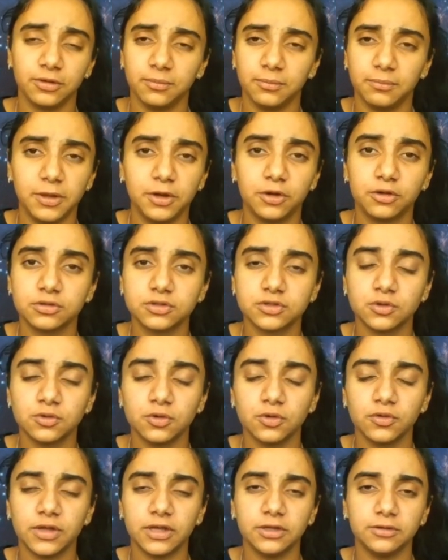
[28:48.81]
middle
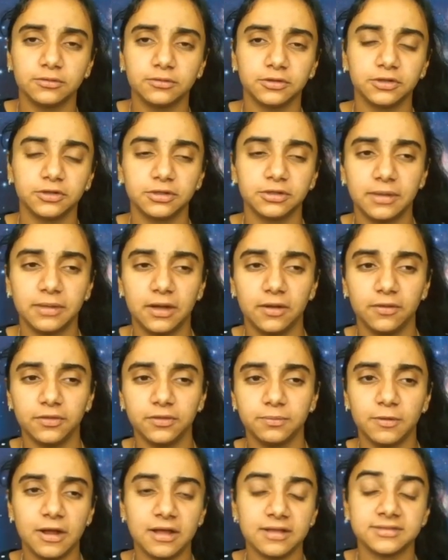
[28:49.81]
school that you learned about the
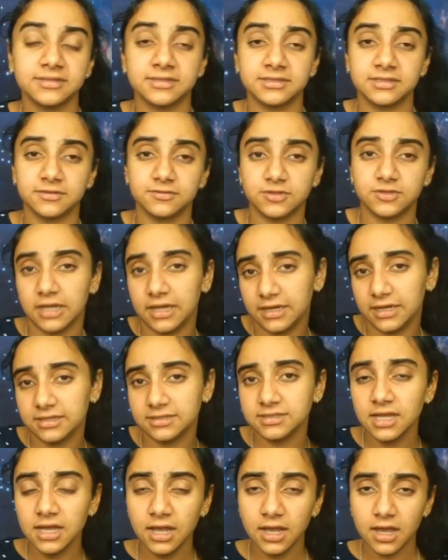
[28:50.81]
process of science.